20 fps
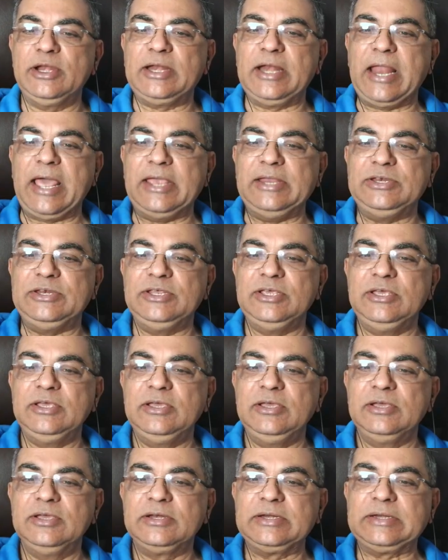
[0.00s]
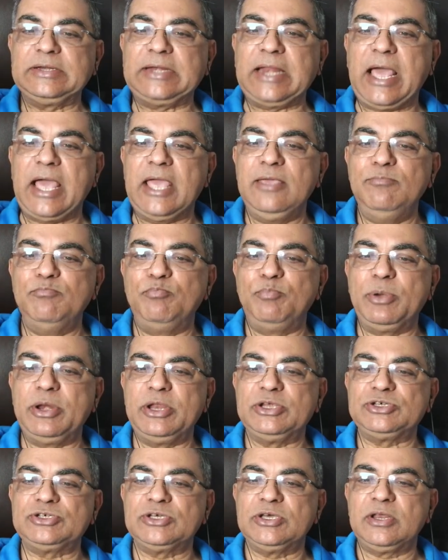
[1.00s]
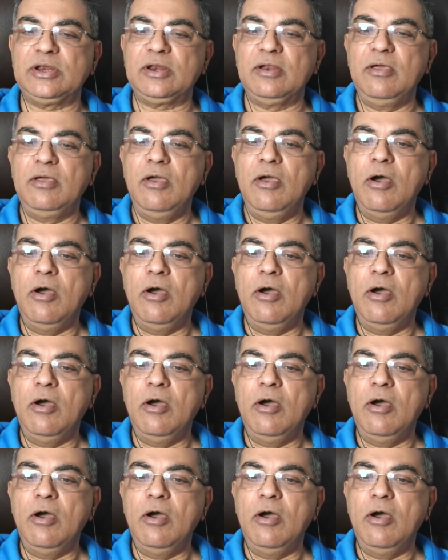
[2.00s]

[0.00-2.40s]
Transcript: lighting, time pressure,